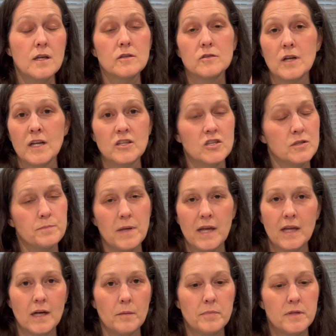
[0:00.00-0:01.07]
so I can just pick
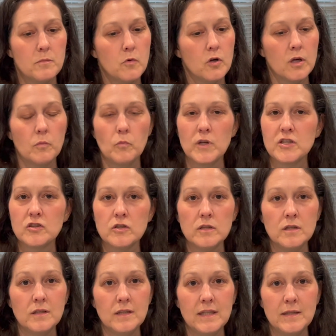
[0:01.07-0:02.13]
it up in the morning. We
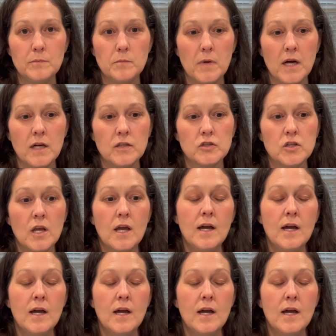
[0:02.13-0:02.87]
shouldn't need much.